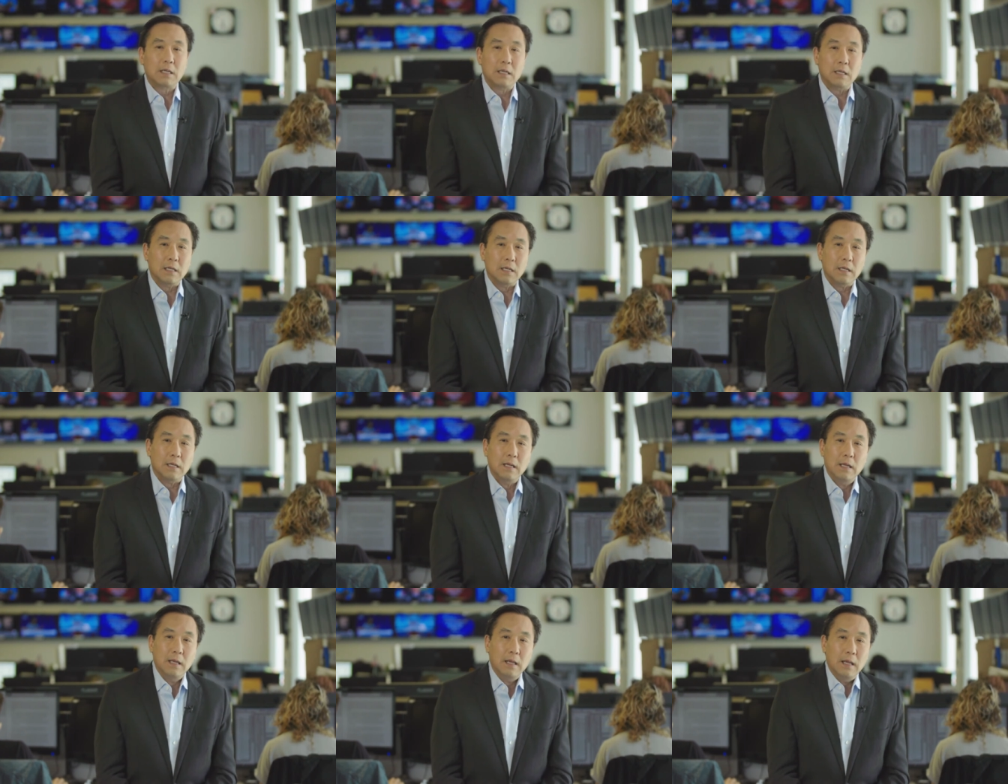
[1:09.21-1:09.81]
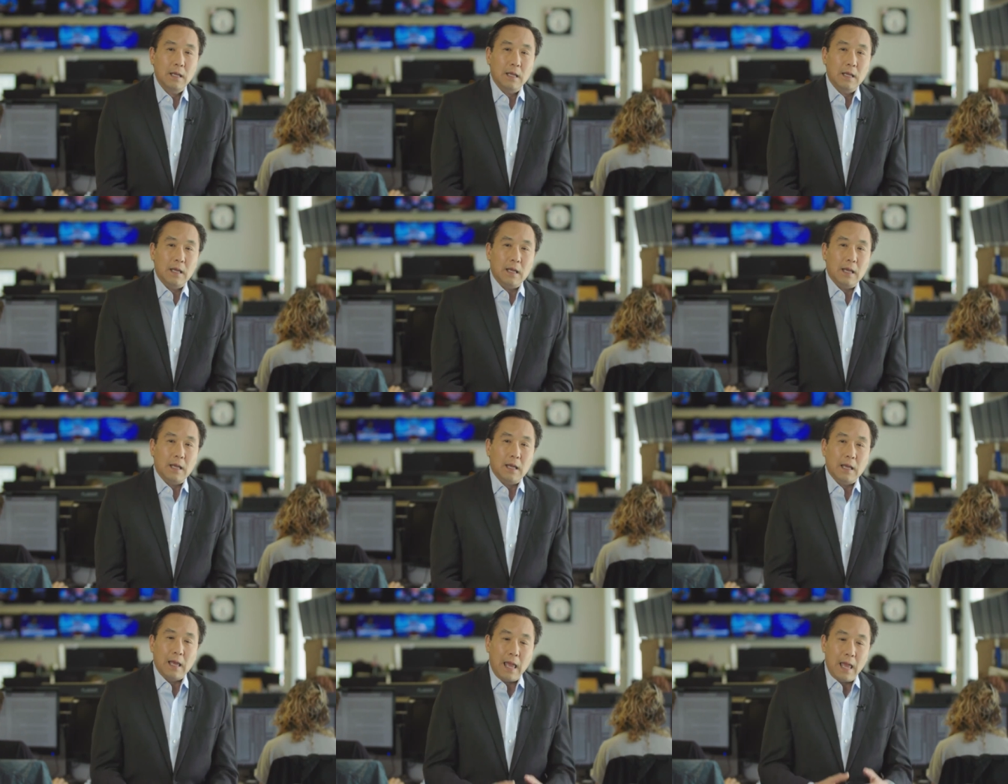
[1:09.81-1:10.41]
Uh,
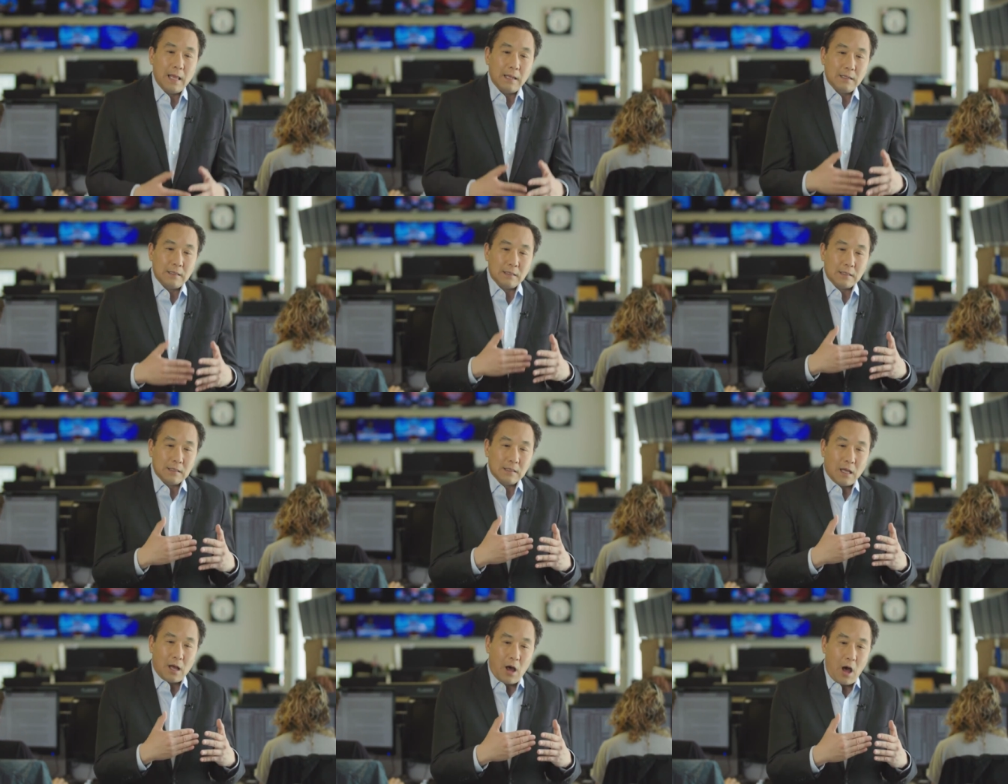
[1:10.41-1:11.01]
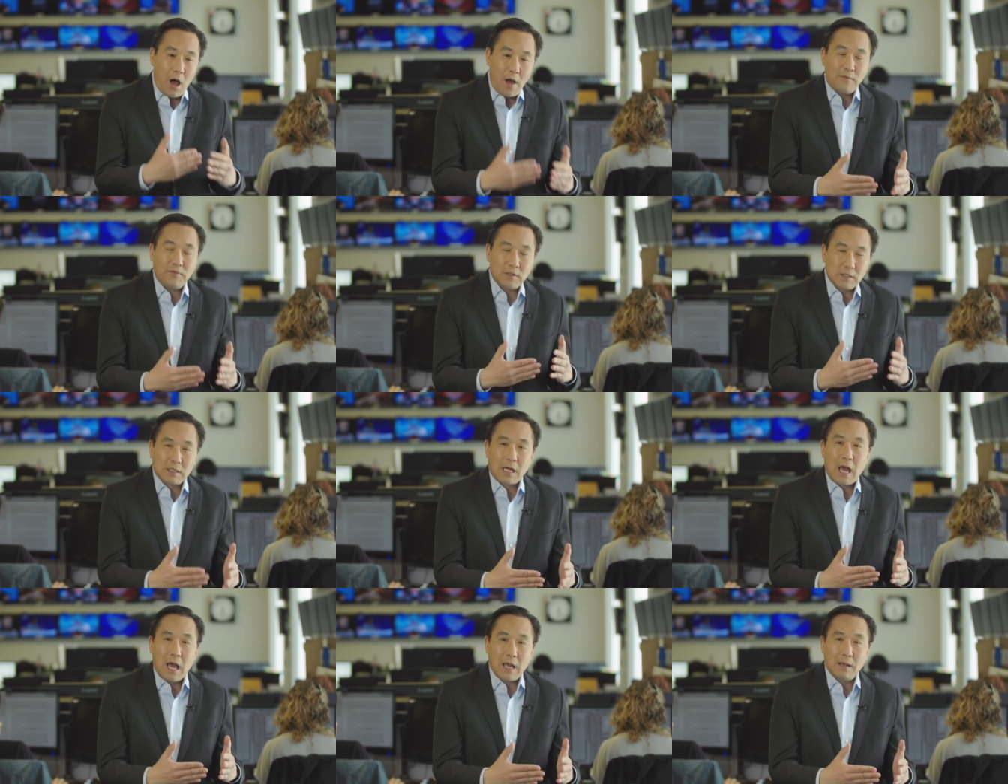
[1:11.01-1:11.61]
uh, and
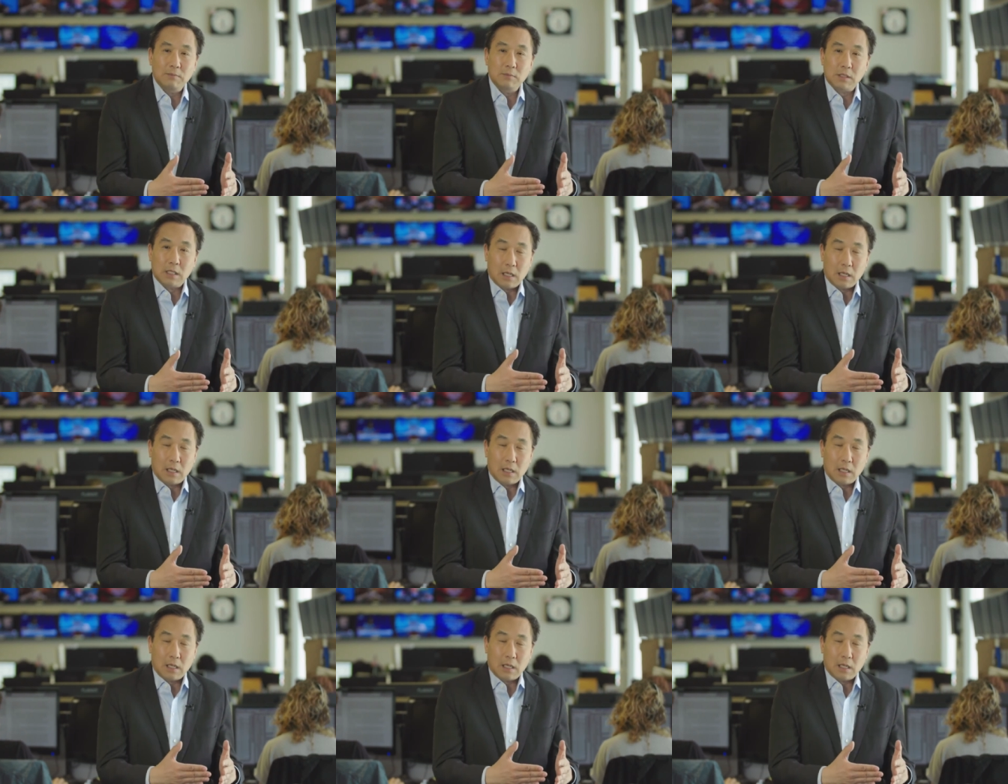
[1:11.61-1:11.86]
oftentimes,